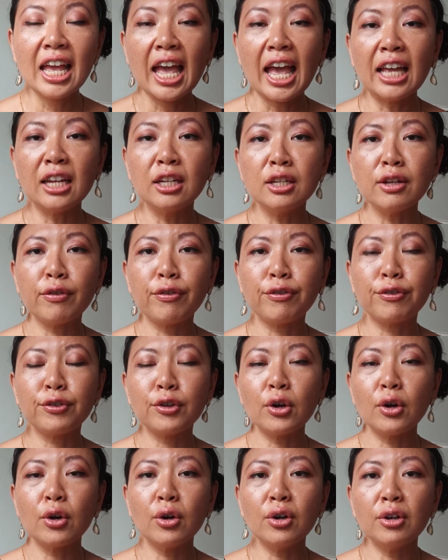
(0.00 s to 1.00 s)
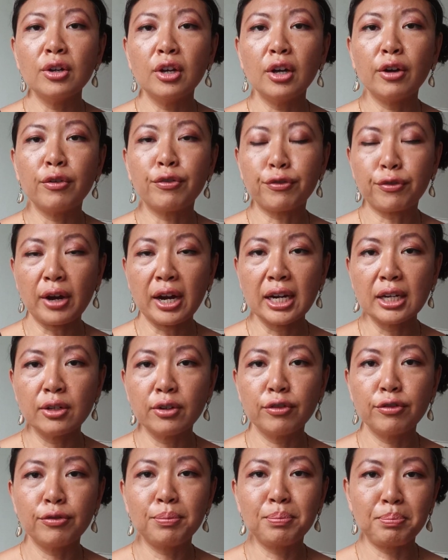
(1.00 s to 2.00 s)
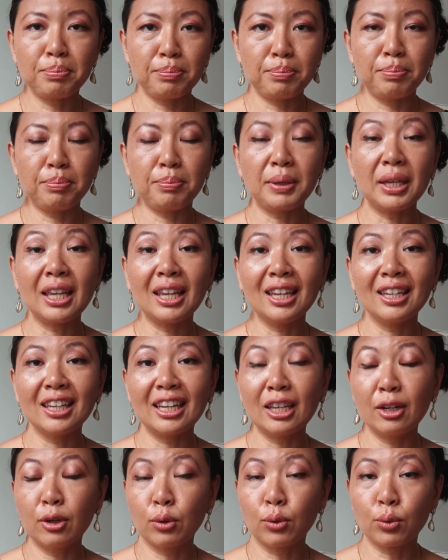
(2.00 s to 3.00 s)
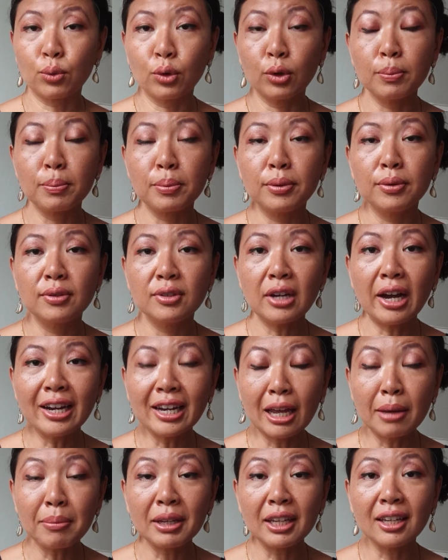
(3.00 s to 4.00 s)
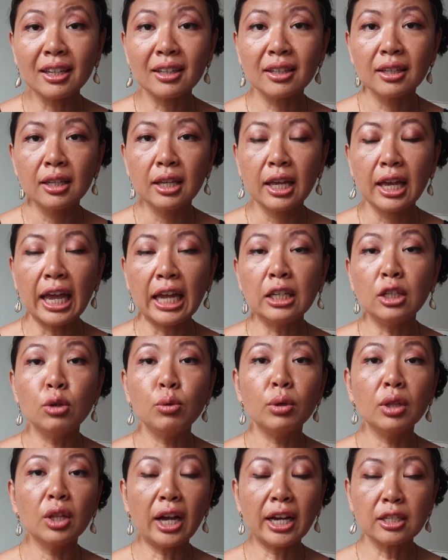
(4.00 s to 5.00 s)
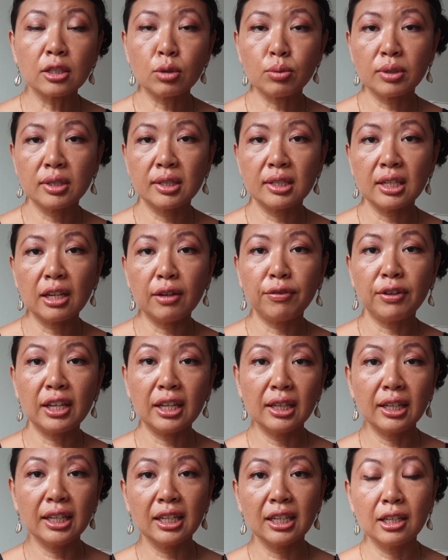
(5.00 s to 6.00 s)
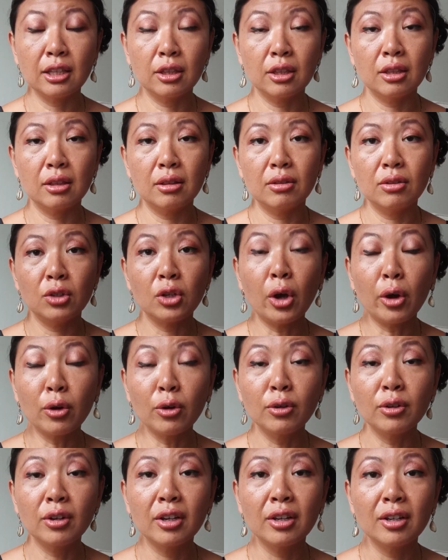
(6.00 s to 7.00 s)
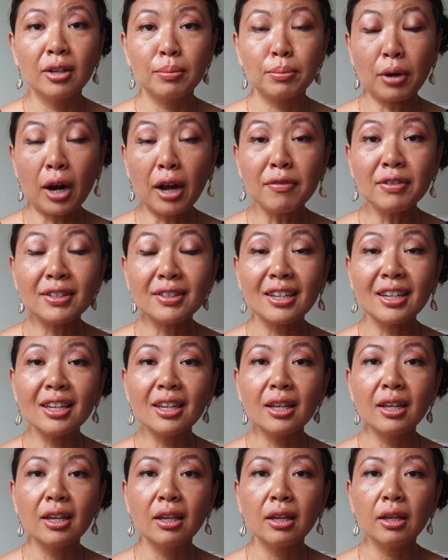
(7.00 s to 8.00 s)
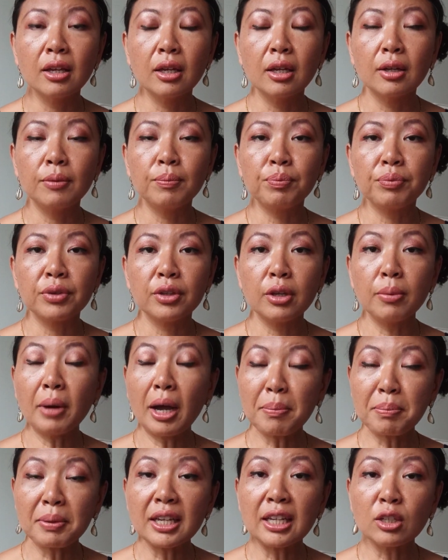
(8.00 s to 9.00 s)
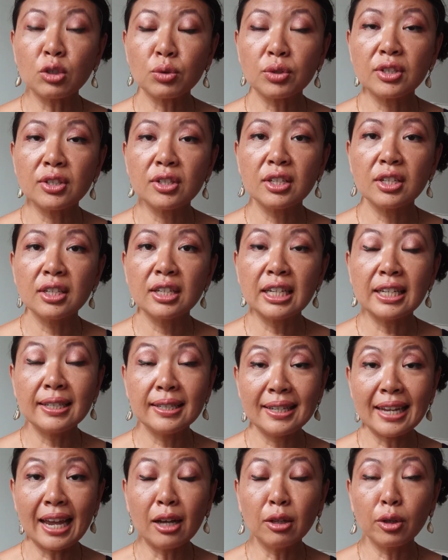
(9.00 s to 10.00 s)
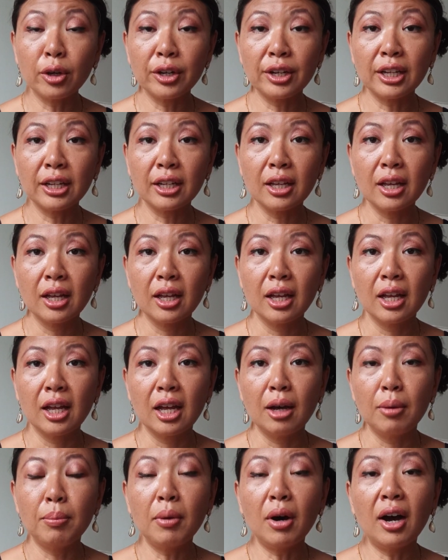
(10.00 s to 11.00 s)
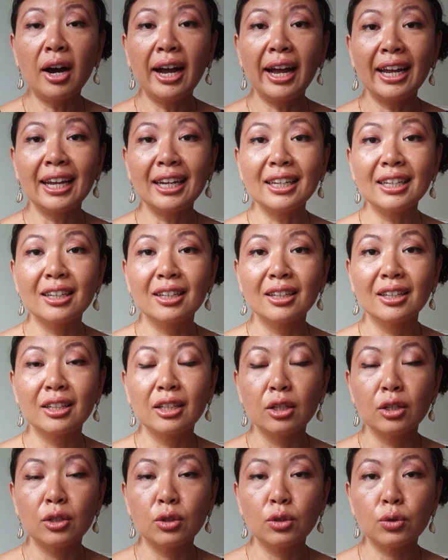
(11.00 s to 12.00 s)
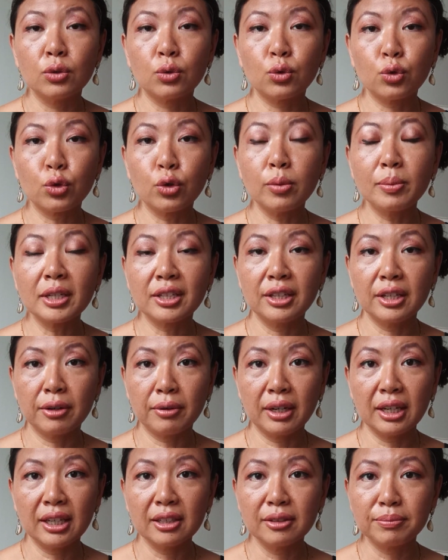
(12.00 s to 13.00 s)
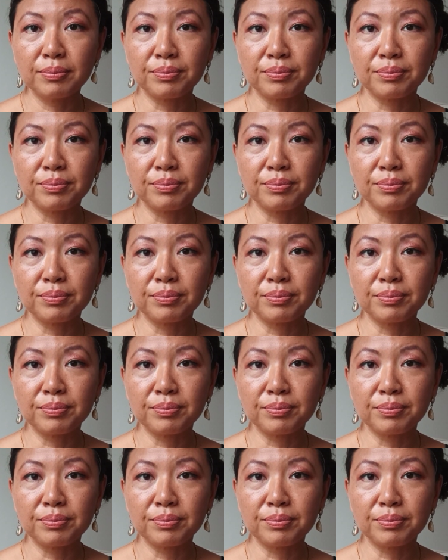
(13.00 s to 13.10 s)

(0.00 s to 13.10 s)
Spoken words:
And if you're afraid of being in a group dynamic and you would like to receive healing in your own privacy, you might be interested in downloading my trauma clearing